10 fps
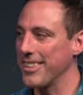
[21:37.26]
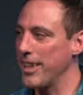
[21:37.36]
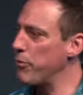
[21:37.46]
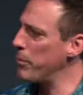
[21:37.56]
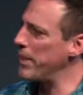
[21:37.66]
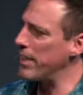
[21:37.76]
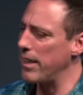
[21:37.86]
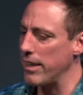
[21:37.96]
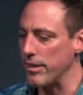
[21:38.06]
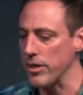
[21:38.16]
If we're being
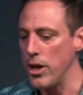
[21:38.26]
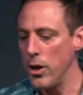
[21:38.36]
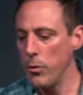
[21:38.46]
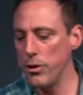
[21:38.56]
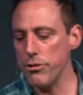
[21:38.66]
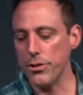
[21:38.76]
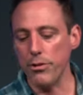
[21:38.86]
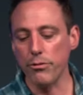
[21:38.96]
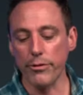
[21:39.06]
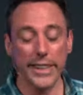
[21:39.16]
honest, we're usually
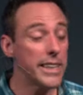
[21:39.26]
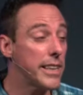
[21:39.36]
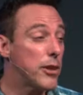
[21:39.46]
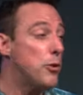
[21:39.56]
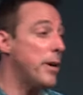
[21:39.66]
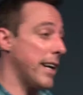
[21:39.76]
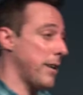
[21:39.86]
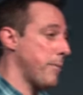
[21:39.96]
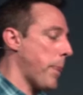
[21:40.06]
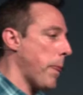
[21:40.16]
really quick